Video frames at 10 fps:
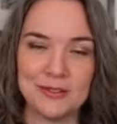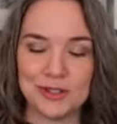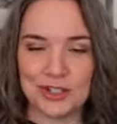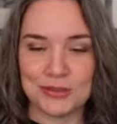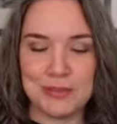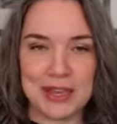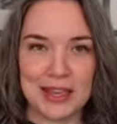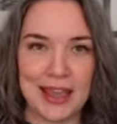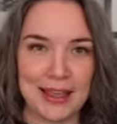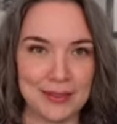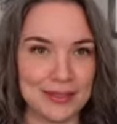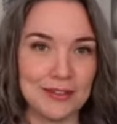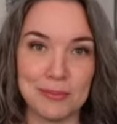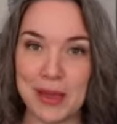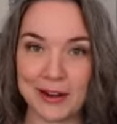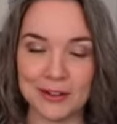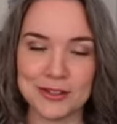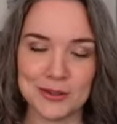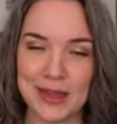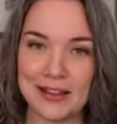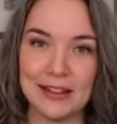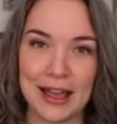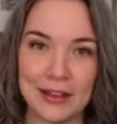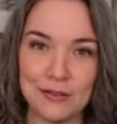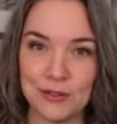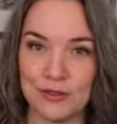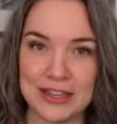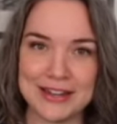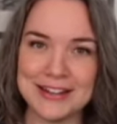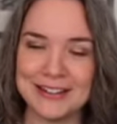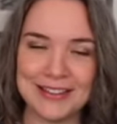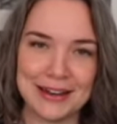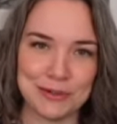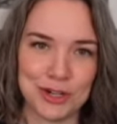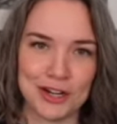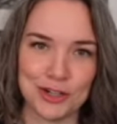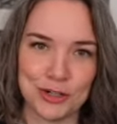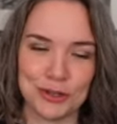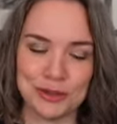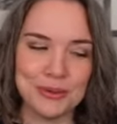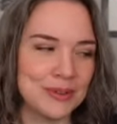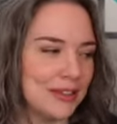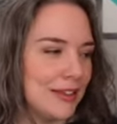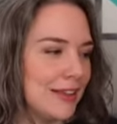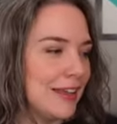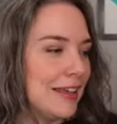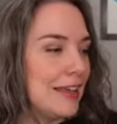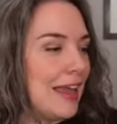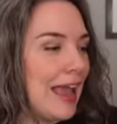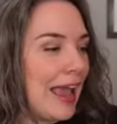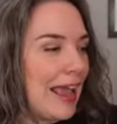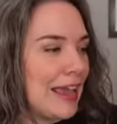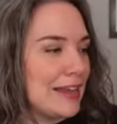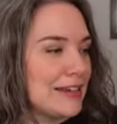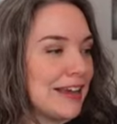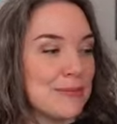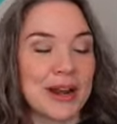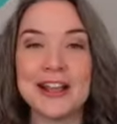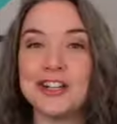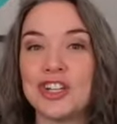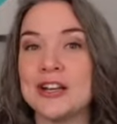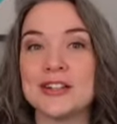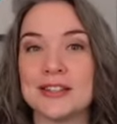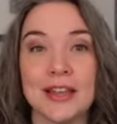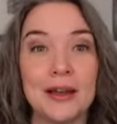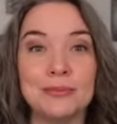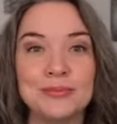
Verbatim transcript: which is me and the pedal, so that live feed that I'm trying to show you. And but I could change this up.